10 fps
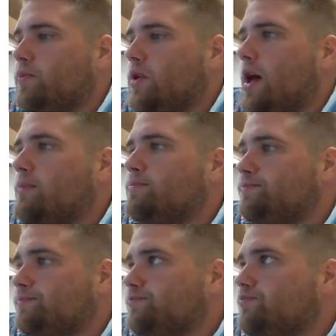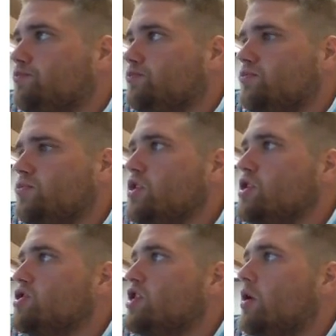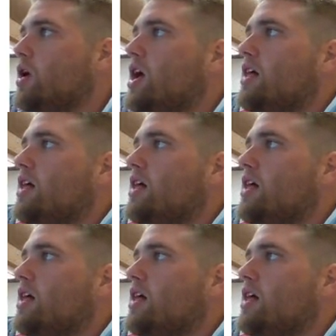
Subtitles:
Okay, so